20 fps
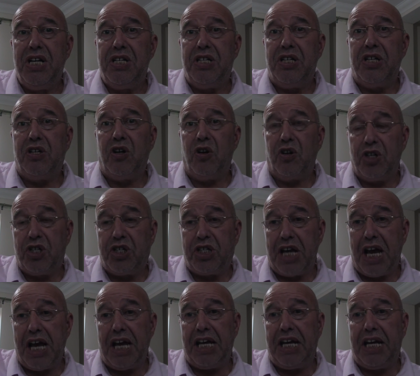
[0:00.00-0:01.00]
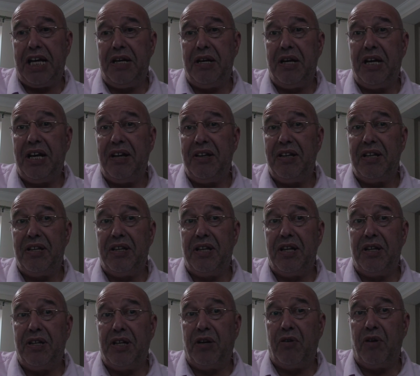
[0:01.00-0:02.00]
to consign
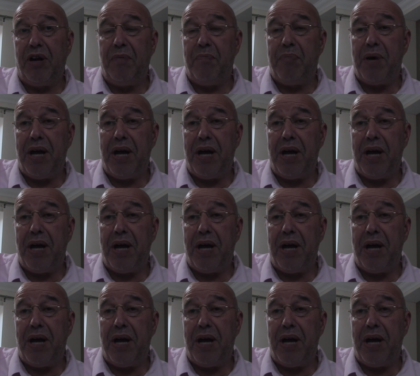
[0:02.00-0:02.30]
the, the Green